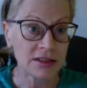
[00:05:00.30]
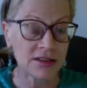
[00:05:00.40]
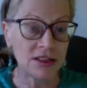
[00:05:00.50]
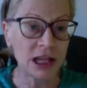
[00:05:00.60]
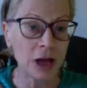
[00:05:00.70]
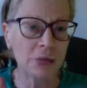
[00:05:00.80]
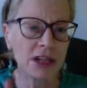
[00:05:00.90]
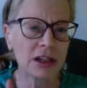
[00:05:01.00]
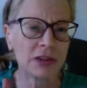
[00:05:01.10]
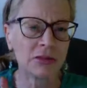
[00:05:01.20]
DM me
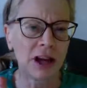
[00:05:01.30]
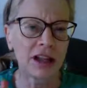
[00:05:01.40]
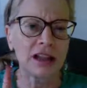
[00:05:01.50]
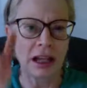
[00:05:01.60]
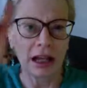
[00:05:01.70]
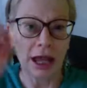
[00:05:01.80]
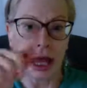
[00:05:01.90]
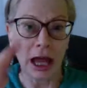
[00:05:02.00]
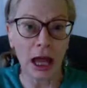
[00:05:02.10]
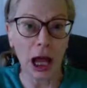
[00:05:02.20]
and write
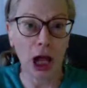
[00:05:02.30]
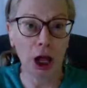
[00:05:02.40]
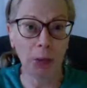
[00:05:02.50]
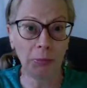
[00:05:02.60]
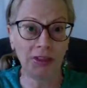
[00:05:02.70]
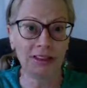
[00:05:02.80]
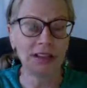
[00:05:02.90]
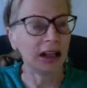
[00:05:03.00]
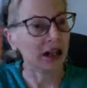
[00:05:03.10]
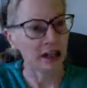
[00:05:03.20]
help,
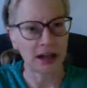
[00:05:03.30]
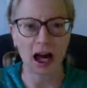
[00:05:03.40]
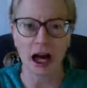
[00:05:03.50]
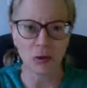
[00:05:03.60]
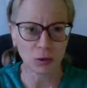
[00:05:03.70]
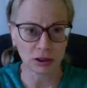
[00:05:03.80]
and I will